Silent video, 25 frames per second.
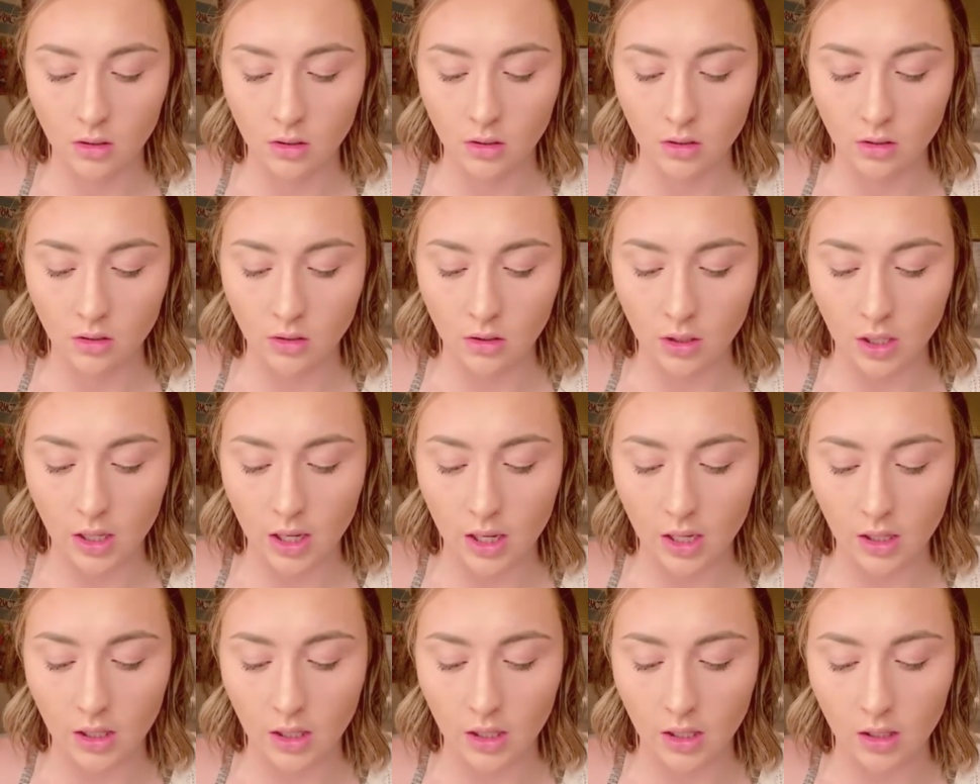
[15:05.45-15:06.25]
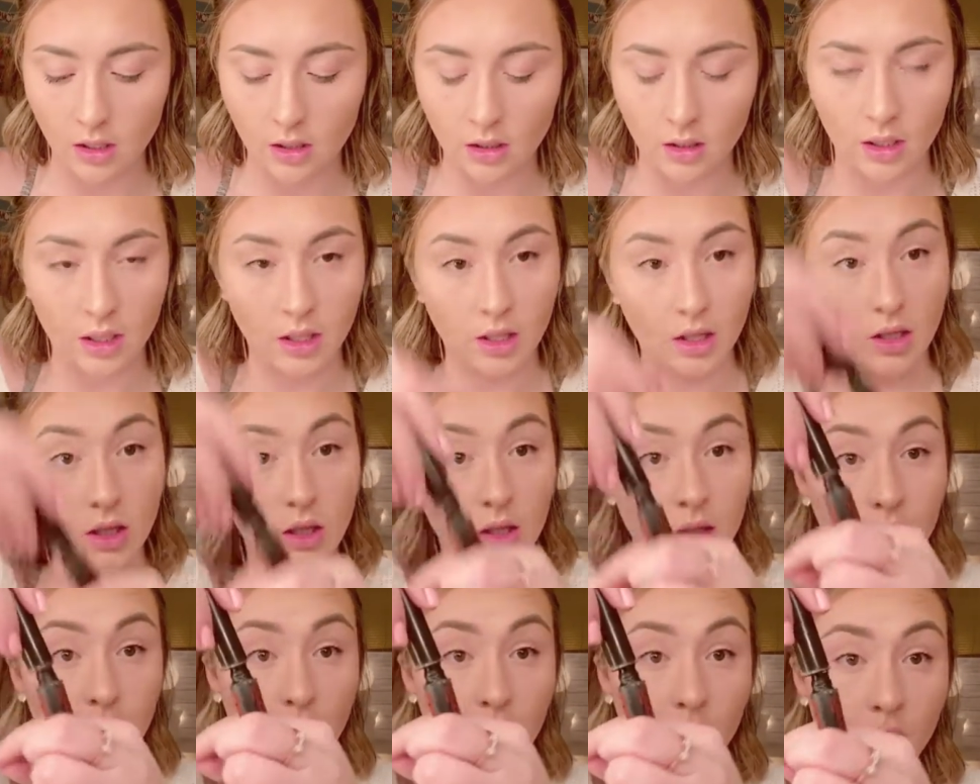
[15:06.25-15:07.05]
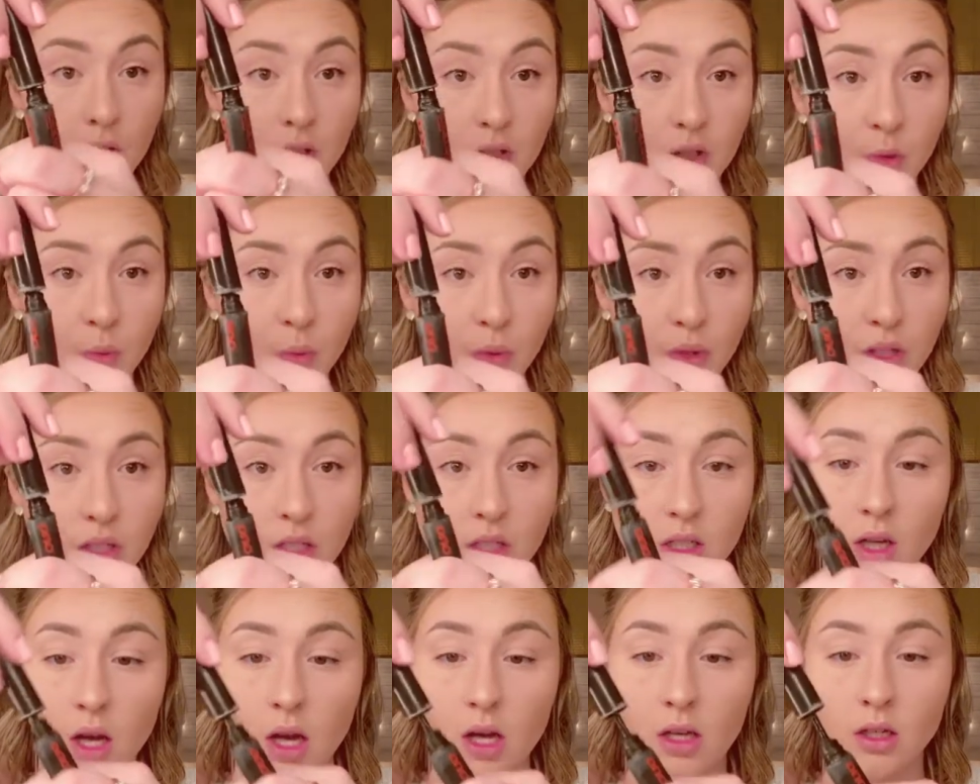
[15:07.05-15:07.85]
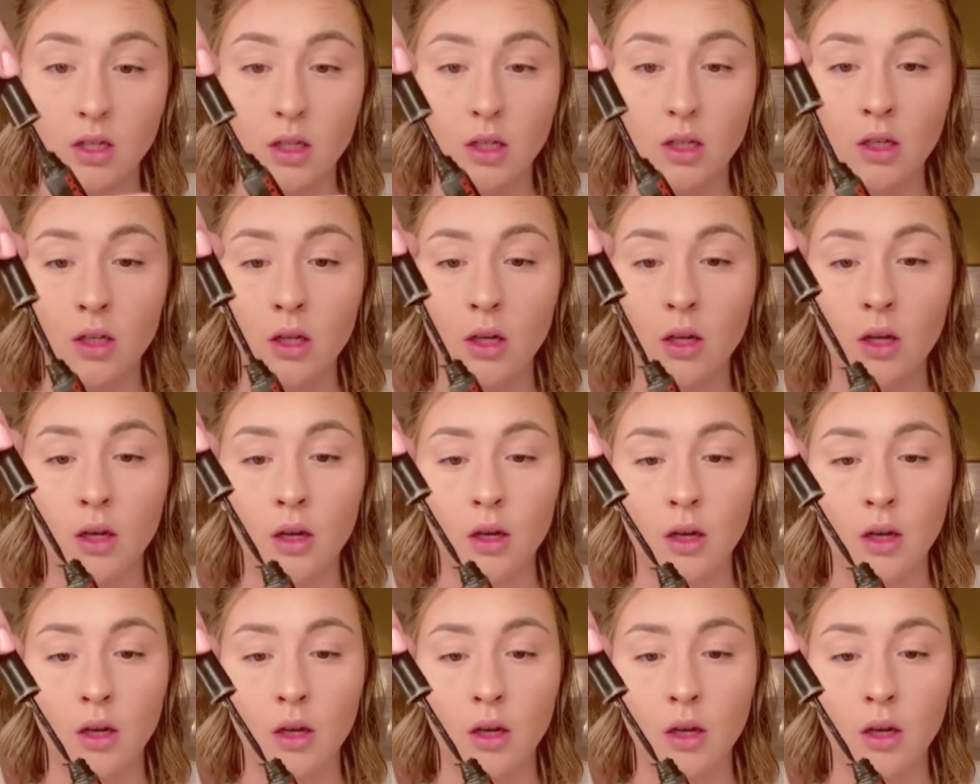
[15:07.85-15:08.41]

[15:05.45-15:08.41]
So like I like even though this is pretty disgusting,